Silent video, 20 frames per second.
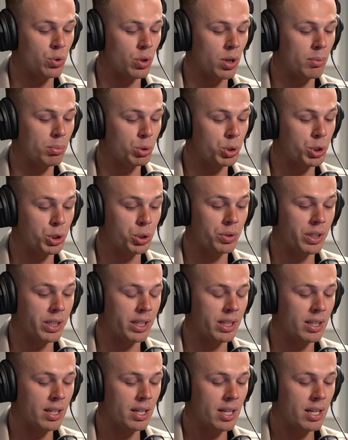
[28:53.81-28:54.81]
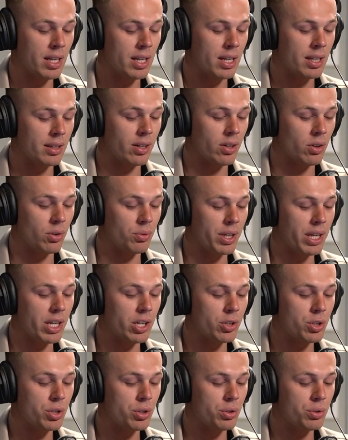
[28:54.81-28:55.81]
troubleshooting their own
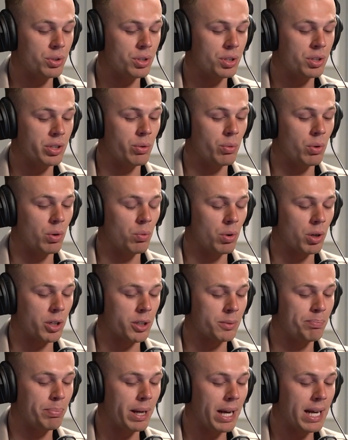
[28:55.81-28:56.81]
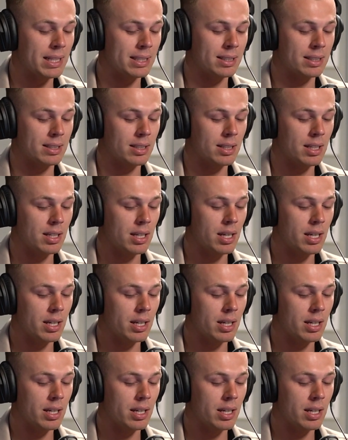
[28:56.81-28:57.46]
issues to see what works best.